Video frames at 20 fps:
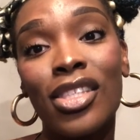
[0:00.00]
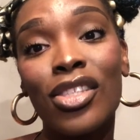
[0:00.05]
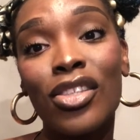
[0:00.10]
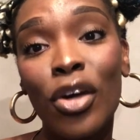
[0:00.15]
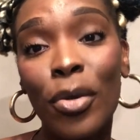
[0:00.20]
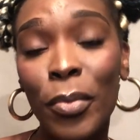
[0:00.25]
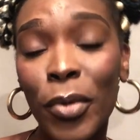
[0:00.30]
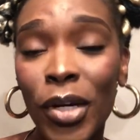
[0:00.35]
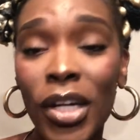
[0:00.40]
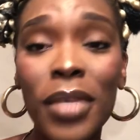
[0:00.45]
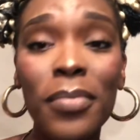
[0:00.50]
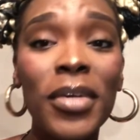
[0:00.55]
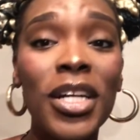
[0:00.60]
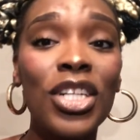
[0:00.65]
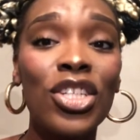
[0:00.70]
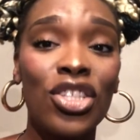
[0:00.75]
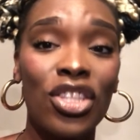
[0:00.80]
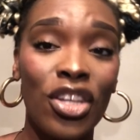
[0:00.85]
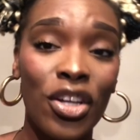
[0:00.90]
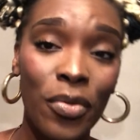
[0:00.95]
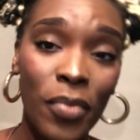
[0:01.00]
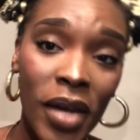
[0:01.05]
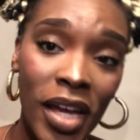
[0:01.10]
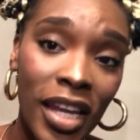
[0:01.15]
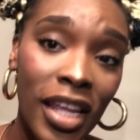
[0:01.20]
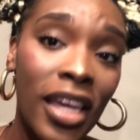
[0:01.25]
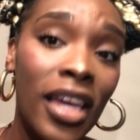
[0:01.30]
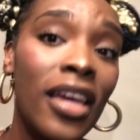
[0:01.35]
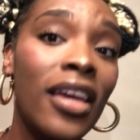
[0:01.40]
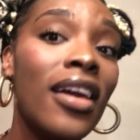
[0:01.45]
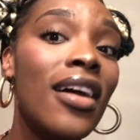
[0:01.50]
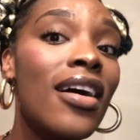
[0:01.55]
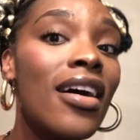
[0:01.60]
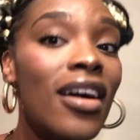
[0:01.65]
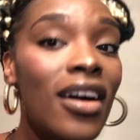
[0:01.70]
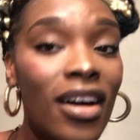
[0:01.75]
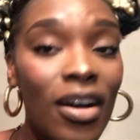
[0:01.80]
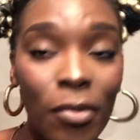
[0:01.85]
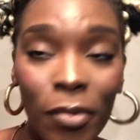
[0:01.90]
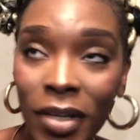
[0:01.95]
So pretty much their wedding,
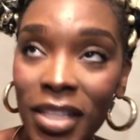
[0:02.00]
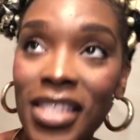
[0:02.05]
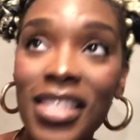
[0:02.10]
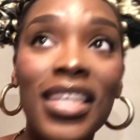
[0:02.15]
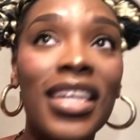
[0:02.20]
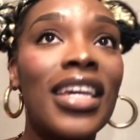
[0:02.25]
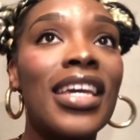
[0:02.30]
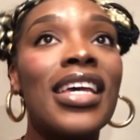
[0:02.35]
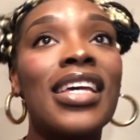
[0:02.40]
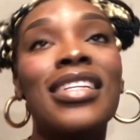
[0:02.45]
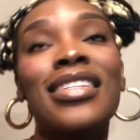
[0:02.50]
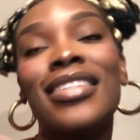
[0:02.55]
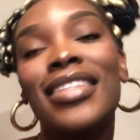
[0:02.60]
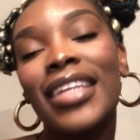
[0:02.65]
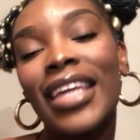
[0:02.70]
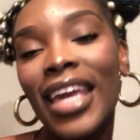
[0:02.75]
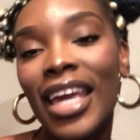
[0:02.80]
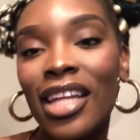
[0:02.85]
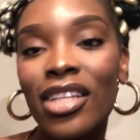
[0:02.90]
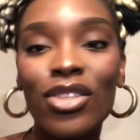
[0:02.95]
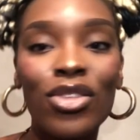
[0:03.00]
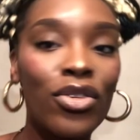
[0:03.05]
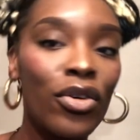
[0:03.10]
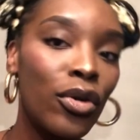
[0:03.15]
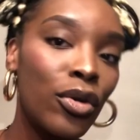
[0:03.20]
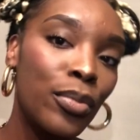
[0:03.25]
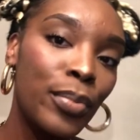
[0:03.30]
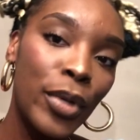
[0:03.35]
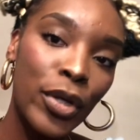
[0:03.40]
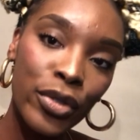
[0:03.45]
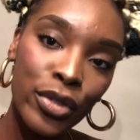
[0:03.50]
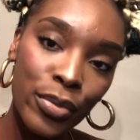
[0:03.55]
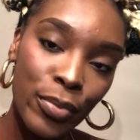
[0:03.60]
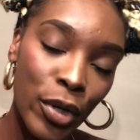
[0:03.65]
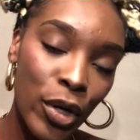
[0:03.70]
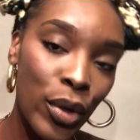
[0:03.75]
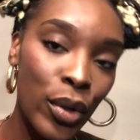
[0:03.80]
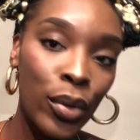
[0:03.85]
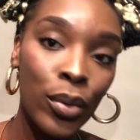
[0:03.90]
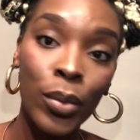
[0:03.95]
once again, canceled,
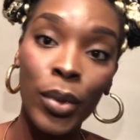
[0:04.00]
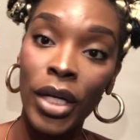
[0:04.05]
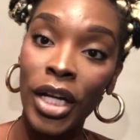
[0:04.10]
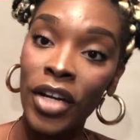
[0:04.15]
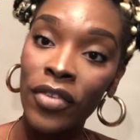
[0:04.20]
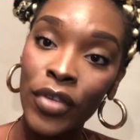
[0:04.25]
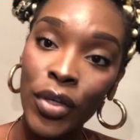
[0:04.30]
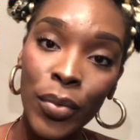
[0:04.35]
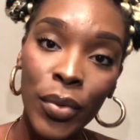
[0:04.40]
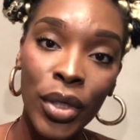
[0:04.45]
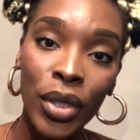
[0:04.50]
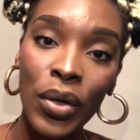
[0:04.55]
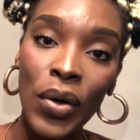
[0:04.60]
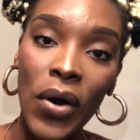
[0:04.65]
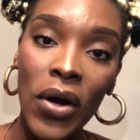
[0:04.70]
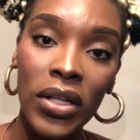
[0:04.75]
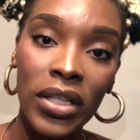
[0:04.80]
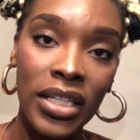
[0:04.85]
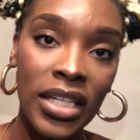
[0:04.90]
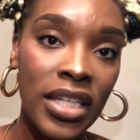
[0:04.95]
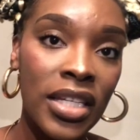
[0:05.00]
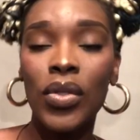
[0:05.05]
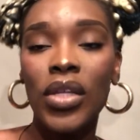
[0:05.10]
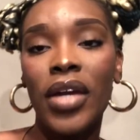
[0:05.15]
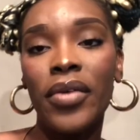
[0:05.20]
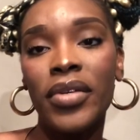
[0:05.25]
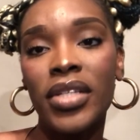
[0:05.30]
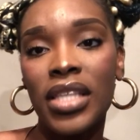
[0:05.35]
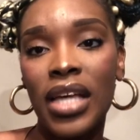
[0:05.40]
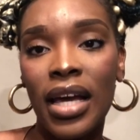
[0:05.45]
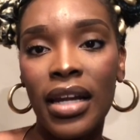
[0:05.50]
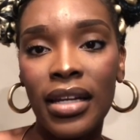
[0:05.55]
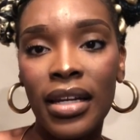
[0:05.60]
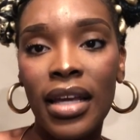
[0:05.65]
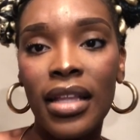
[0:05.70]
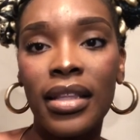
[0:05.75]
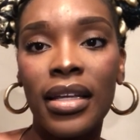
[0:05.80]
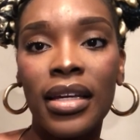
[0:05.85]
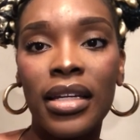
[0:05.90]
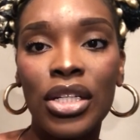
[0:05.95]
postponed, whatever you want to call it. They reside in
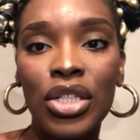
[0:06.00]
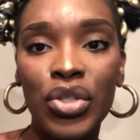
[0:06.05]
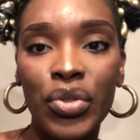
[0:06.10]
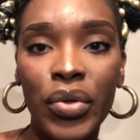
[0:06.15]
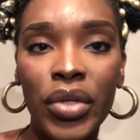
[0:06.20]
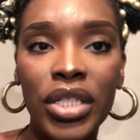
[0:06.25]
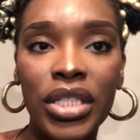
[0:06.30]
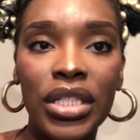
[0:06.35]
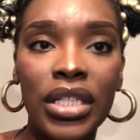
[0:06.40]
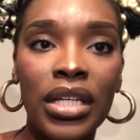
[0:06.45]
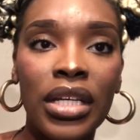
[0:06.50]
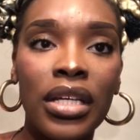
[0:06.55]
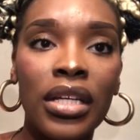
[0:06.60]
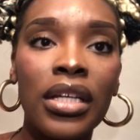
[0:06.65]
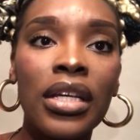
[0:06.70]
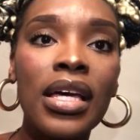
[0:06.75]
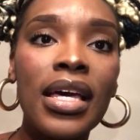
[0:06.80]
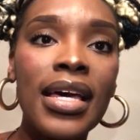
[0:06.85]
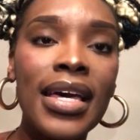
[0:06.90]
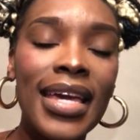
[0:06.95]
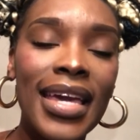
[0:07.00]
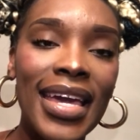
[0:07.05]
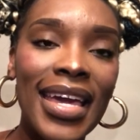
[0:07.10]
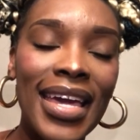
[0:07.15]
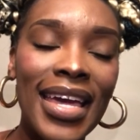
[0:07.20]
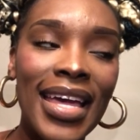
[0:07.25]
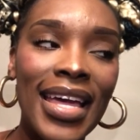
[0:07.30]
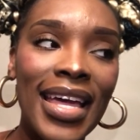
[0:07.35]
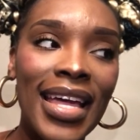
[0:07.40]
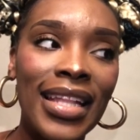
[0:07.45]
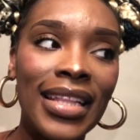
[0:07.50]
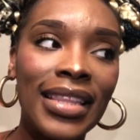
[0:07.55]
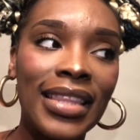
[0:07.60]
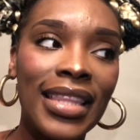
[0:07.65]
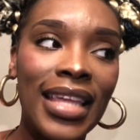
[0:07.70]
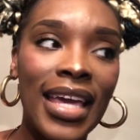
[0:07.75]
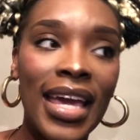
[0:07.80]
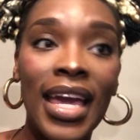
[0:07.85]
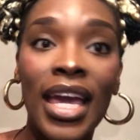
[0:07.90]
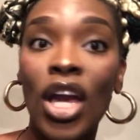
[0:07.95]
Atlanta, Georgia, and
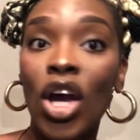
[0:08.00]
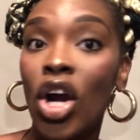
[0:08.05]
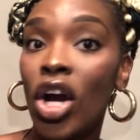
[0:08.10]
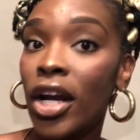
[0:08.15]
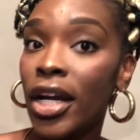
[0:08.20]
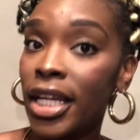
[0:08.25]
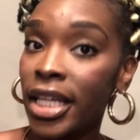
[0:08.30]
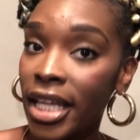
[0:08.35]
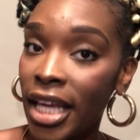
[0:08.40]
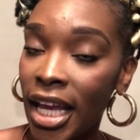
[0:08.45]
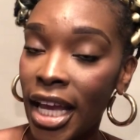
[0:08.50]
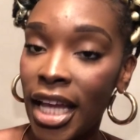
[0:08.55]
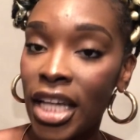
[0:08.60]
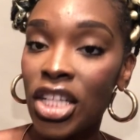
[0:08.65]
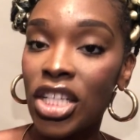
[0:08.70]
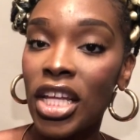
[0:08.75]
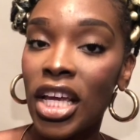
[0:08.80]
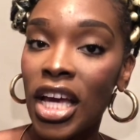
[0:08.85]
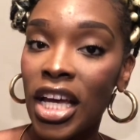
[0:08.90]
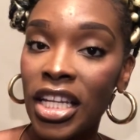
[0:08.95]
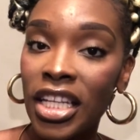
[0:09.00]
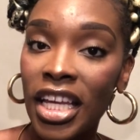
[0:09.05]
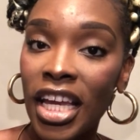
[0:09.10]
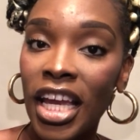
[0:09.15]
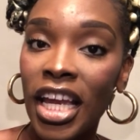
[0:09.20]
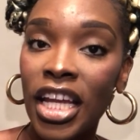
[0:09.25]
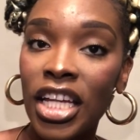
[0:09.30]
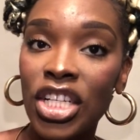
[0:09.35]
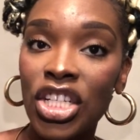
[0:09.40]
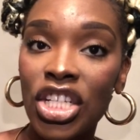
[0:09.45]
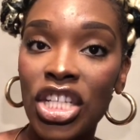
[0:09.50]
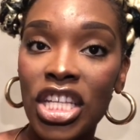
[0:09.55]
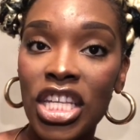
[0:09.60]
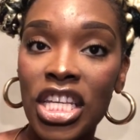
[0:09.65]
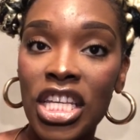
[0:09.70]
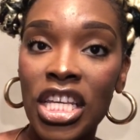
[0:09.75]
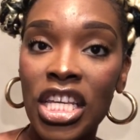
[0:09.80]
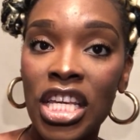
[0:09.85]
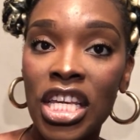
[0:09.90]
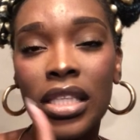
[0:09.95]
they are engaged. They got engaged
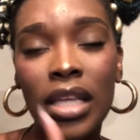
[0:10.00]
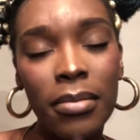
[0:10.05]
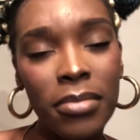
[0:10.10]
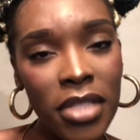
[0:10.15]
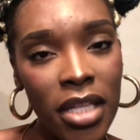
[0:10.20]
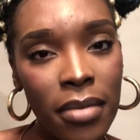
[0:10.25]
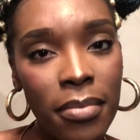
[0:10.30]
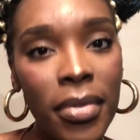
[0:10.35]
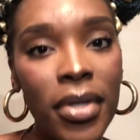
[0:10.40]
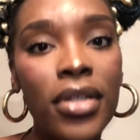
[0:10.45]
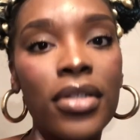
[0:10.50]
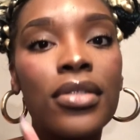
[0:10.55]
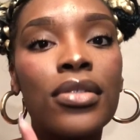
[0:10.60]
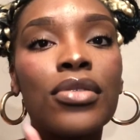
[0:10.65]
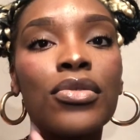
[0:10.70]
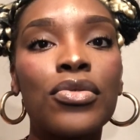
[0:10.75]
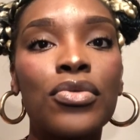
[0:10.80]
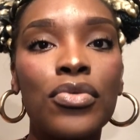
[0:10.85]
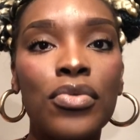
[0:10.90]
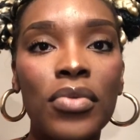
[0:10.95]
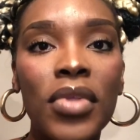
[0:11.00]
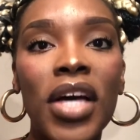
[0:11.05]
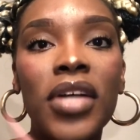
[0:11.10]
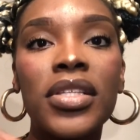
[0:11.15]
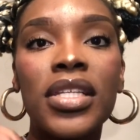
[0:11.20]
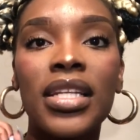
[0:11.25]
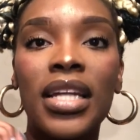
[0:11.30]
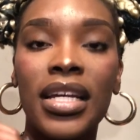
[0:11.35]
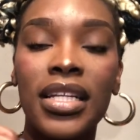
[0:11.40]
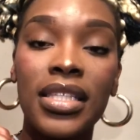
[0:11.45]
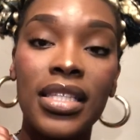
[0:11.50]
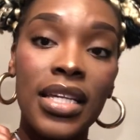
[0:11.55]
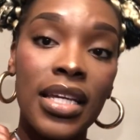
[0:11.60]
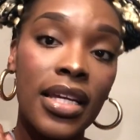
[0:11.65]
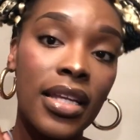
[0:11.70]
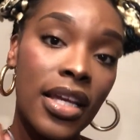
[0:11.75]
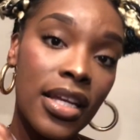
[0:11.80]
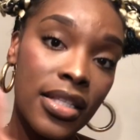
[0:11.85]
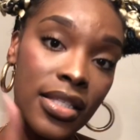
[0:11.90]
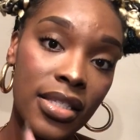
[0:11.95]
in September
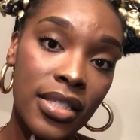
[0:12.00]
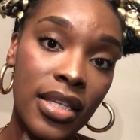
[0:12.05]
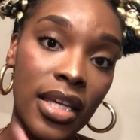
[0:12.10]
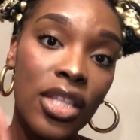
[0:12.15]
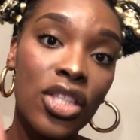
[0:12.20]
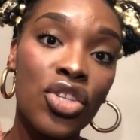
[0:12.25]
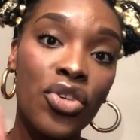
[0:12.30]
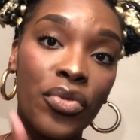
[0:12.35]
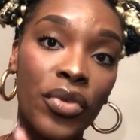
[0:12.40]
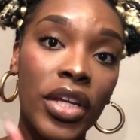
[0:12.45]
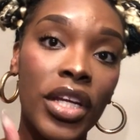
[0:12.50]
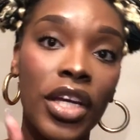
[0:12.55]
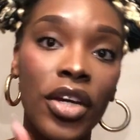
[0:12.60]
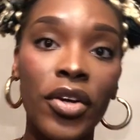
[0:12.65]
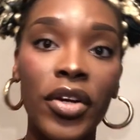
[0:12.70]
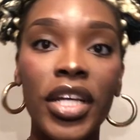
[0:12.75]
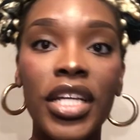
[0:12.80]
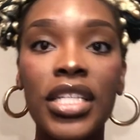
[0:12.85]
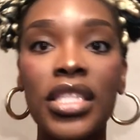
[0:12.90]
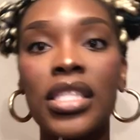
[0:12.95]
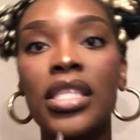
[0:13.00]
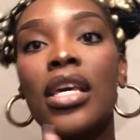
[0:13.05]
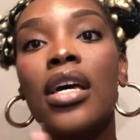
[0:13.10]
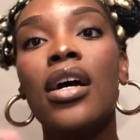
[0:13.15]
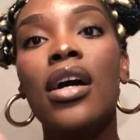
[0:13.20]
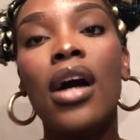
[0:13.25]
2019 in Santorini, Greece.